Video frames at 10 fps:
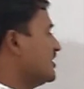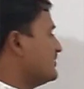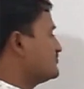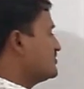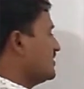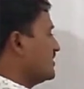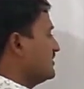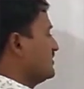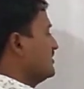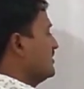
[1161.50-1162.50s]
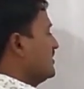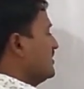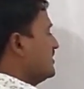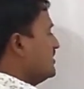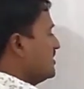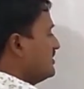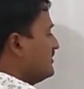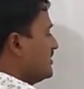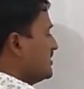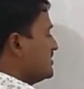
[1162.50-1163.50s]
observe,
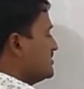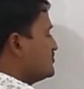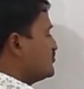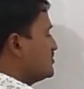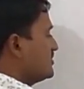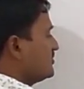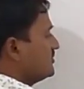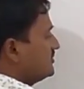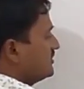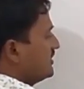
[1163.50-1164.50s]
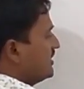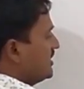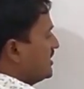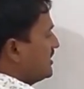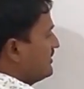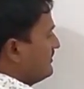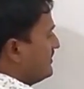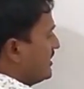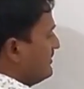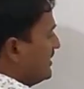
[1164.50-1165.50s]
here 0, here
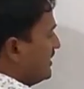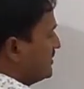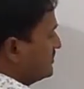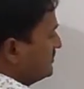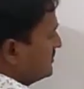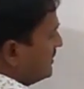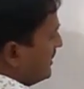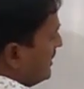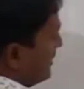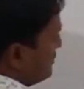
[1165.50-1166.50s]
pi by 2, here it